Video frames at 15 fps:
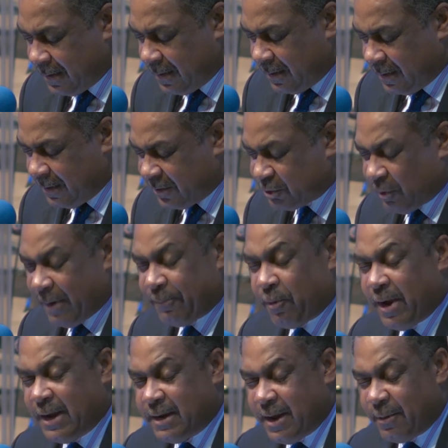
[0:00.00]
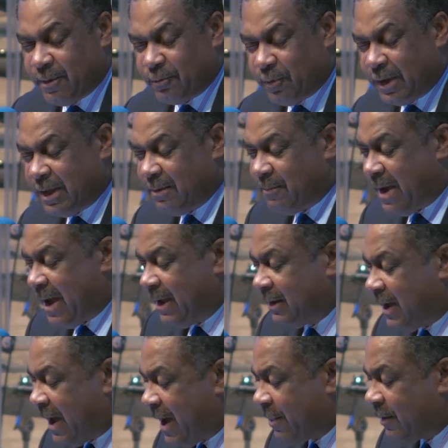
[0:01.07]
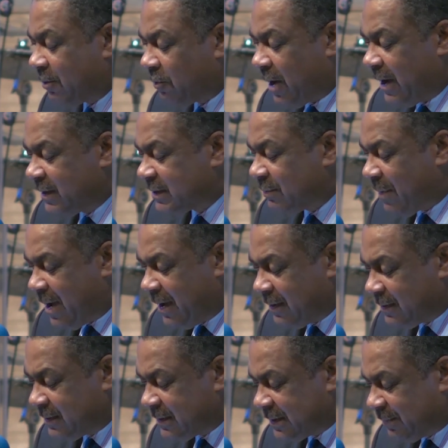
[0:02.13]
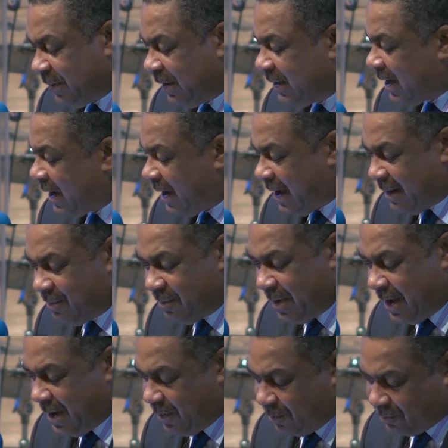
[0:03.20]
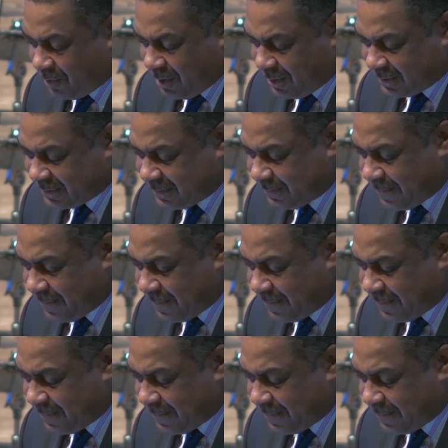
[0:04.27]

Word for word: So I pray now that Ricky might die, that Christ might speak, hide me behind the cross.